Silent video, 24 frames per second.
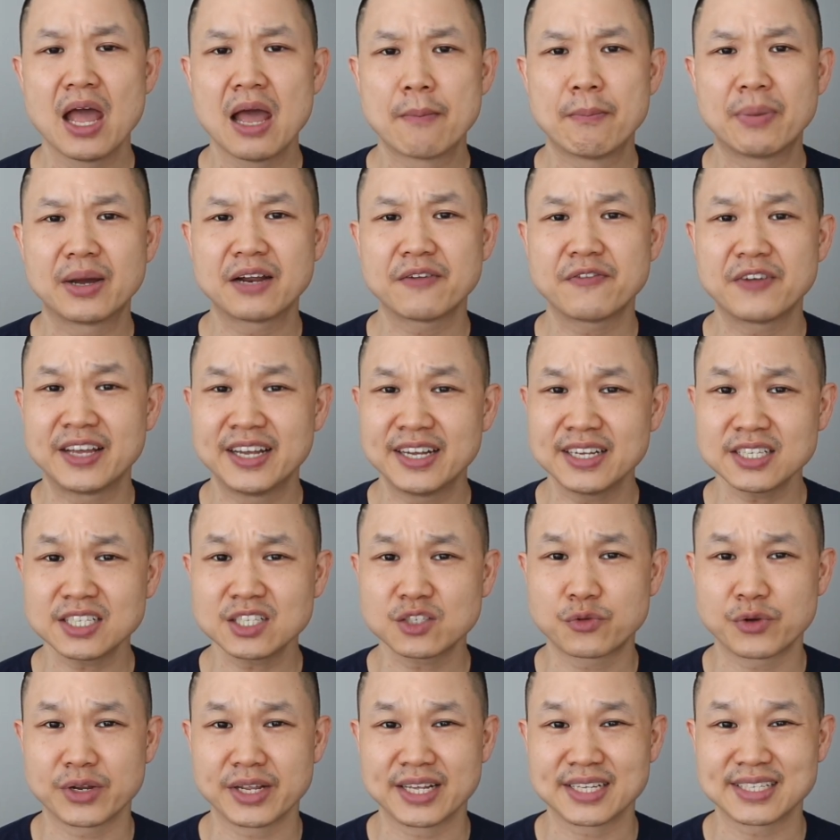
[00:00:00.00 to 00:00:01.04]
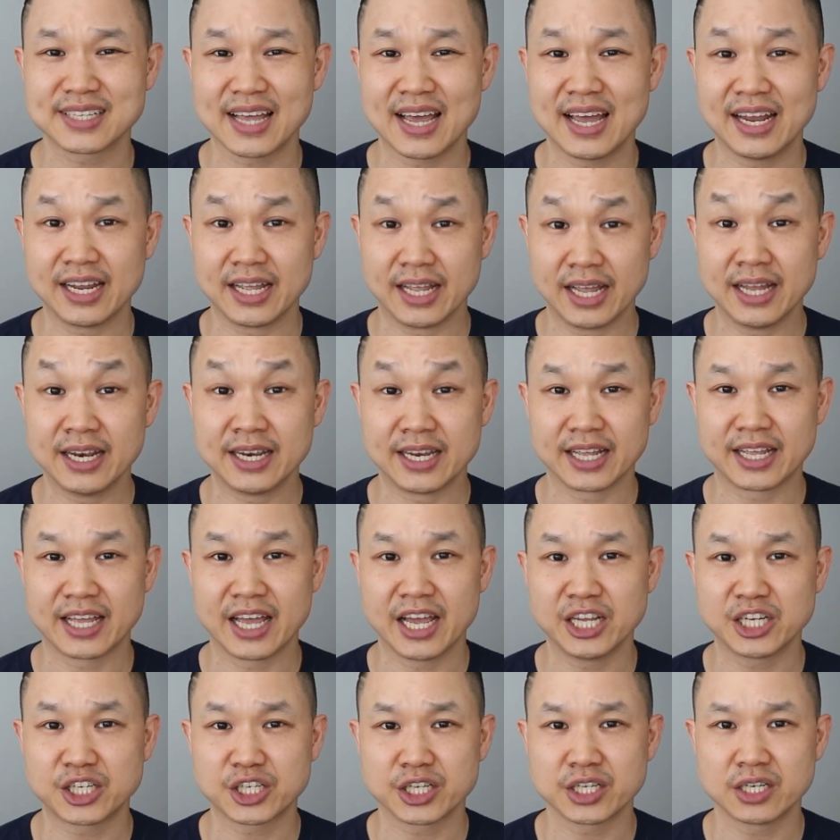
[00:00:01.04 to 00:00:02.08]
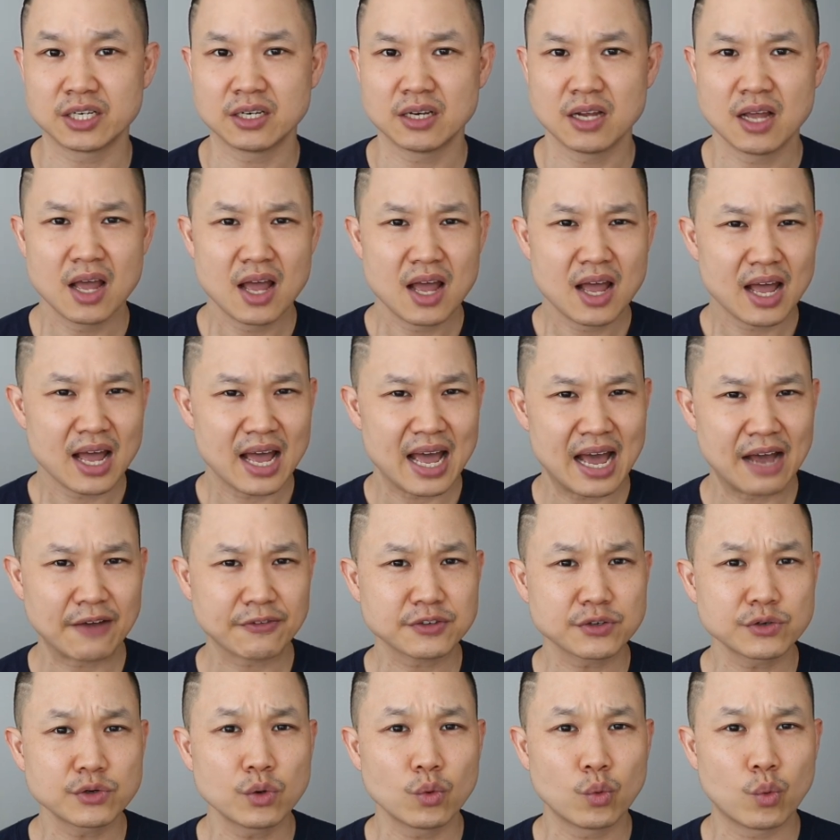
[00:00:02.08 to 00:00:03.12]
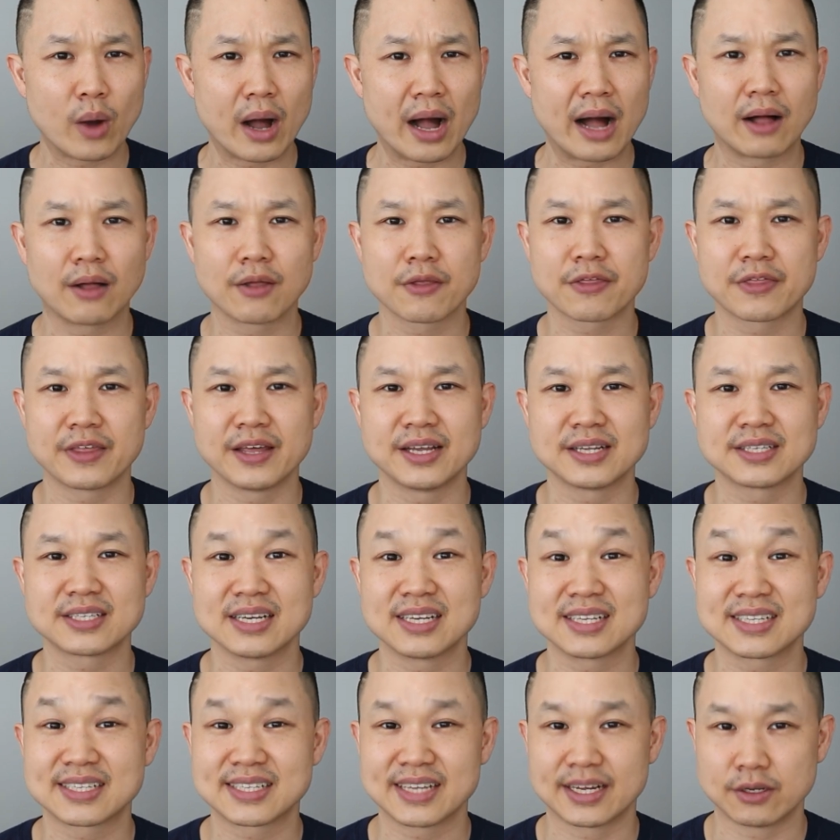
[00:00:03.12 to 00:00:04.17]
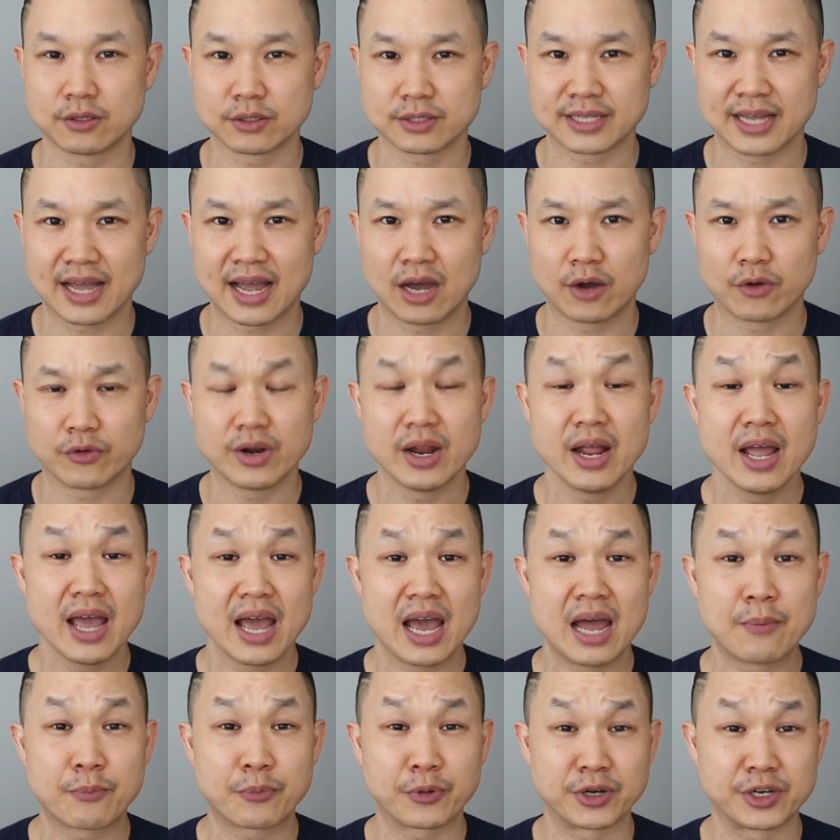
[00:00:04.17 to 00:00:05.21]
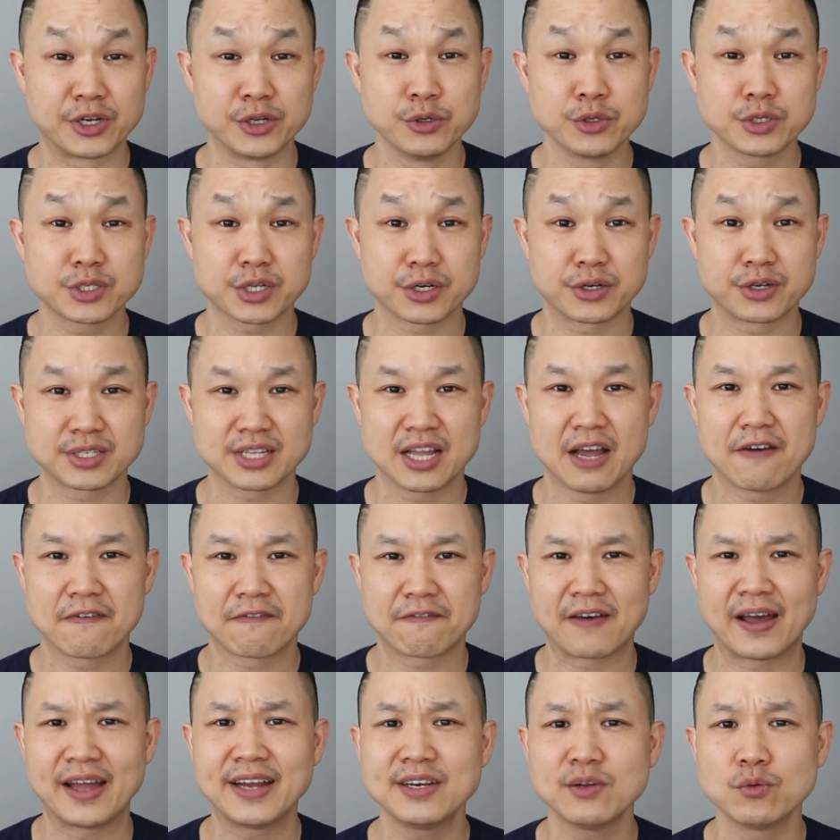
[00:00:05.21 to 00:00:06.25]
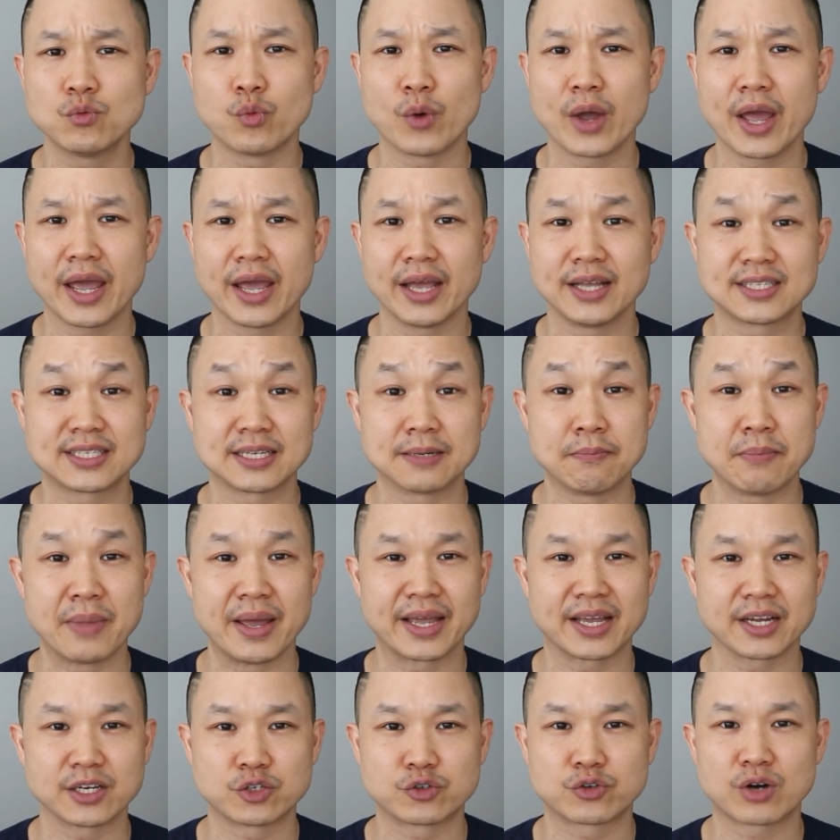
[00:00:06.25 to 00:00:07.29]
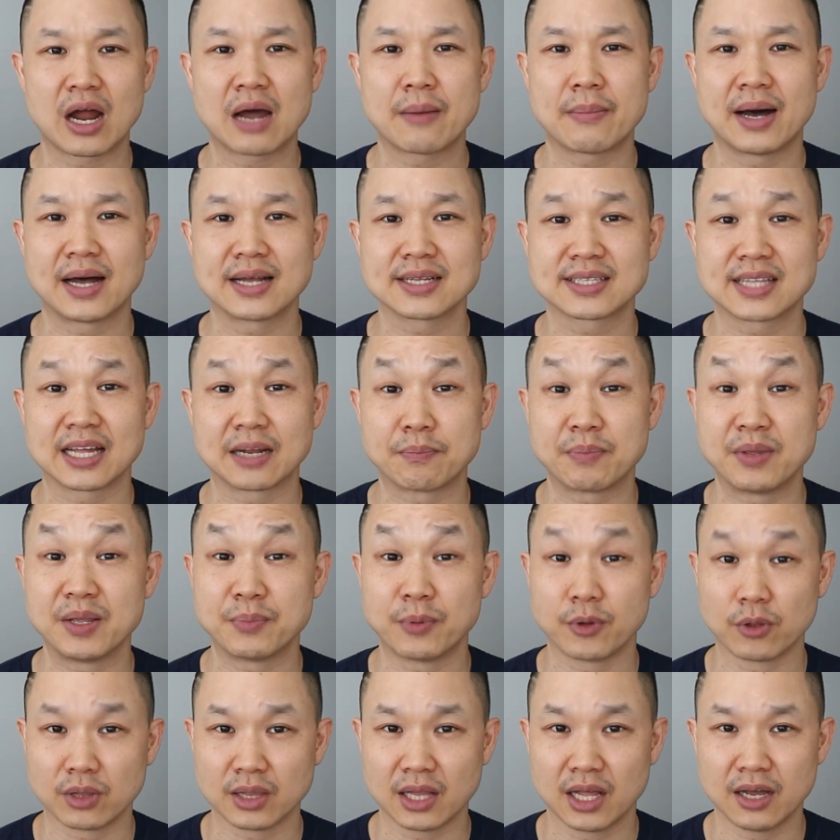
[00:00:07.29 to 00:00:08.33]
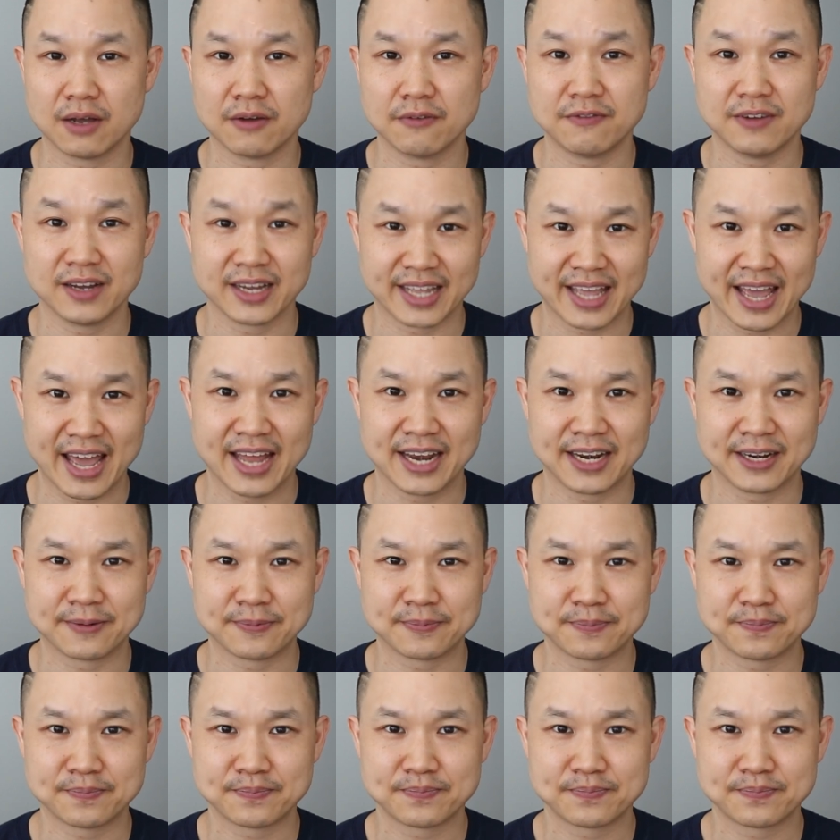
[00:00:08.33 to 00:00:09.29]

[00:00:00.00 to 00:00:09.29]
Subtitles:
But if history is any indication, after a while things settle down and producers find a way to make dramas that people love again.